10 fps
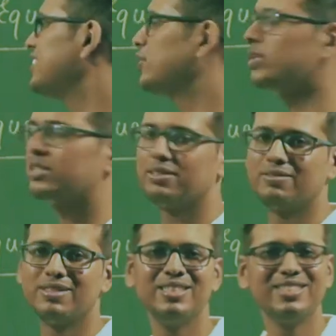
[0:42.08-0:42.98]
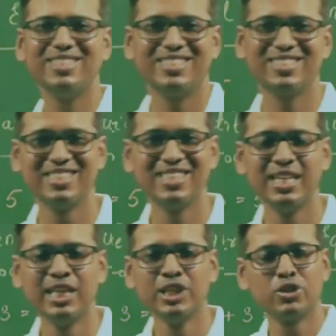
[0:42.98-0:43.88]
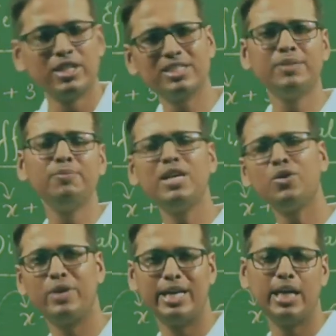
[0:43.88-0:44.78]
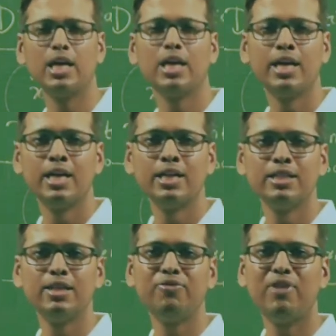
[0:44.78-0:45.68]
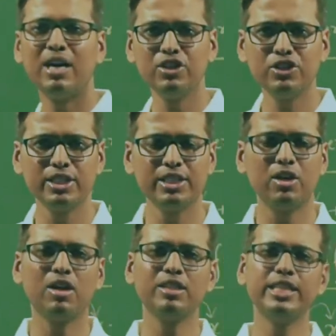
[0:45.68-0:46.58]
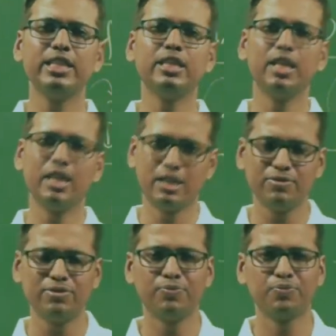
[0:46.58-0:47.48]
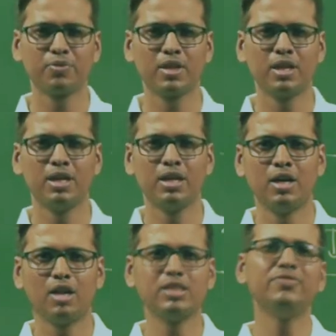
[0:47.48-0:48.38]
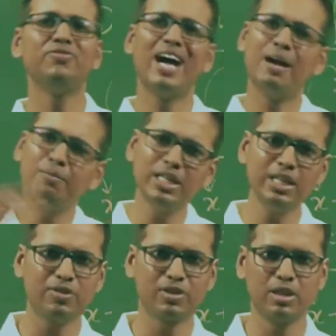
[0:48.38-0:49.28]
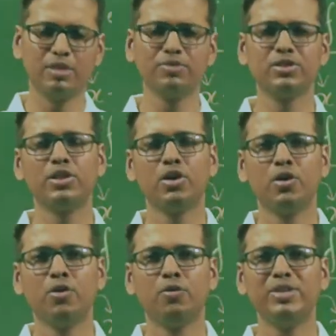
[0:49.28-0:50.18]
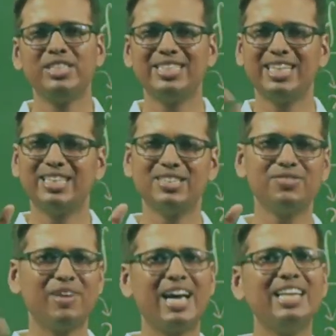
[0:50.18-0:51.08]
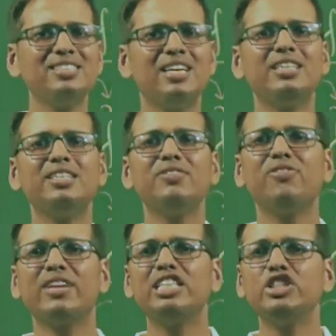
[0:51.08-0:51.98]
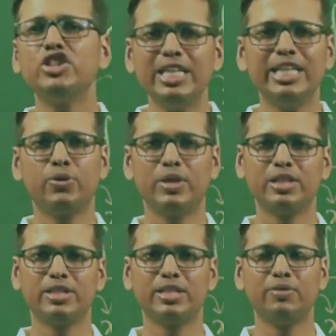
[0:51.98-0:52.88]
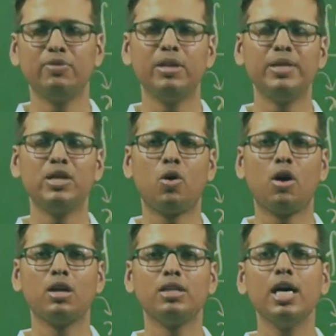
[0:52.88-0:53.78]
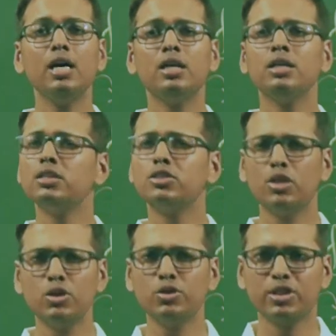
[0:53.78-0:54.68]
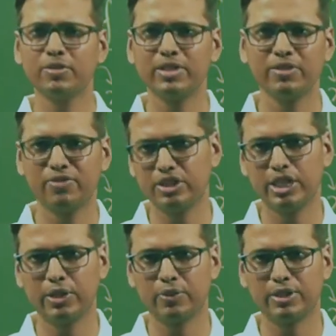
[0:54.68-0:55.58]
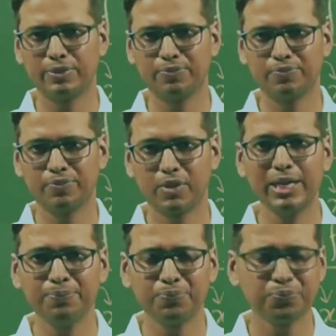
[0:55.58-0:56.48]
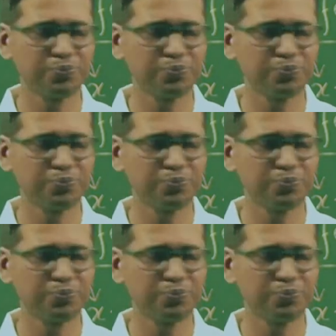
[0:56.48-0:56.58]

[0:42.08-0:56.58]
equation, isn't it? So in a similar way, the function or the curve or the family of curves which satisfies a differential equation will be called the solution of the differential equation, right?